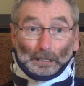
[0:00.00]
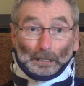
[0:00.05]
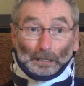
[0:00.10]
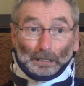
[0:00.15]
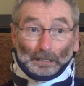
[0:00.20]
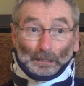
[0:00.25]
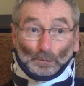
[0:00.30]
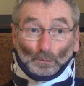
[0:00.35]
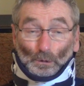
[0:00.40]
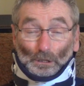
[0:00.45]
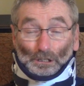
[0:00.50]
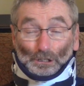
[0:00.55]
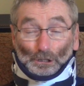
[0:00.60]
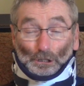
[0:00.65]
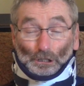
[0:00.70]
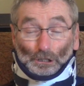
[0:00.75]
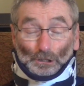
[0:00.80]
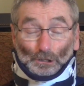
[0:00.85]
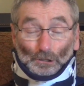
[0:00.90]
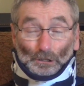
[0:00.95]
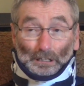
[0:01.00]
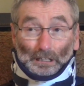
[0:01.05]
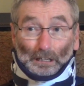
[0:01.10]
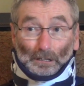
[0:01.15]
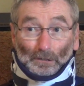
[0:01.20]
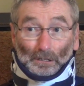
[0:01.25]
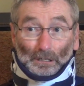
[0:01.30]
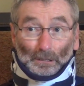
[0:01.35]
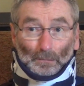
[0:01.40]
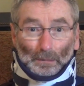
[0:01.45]
in Westchester
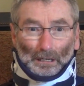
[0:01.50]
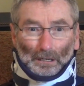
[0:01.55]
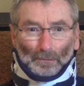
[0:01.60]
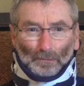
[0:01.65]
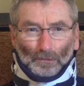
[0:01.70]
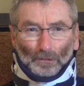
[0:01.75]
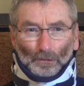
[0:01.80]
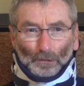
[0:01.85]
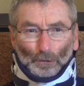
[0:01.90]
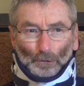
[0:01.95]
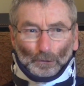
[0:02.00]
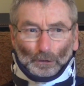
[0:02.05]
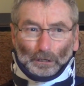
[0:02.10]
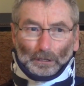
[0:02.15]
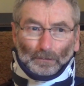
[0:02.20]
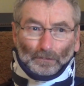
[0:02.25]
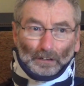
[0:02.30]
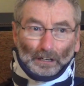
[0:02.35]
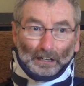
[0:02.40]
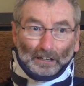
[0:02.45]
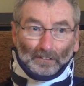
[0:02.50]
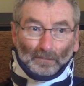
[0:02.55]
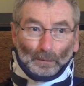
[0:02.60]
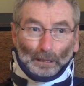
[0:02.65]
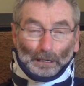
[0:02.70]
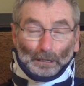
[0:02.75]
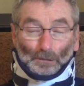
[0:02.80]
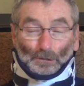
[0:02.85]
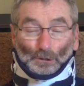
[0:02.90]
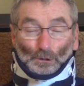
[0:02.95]
County, about 35
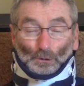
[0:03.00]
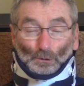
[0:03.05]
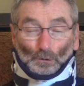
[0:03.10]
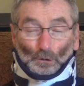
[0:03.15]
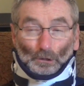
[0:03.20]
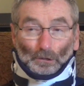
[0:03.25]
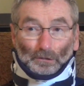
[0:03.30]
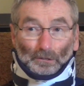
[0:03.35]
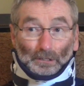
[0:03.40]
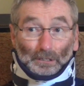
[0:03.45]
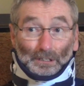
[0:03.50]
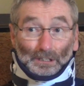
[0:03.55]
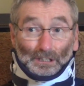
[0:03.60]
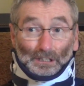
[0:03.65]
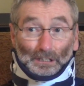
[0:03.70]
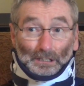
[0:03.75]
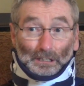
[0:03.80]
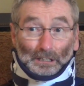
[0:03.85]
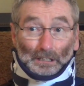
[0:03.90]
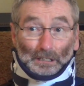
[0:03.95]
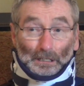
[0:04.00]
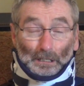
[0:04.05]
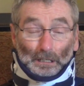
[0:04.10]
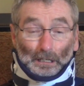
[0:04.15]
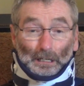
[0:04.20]
miles north of the city,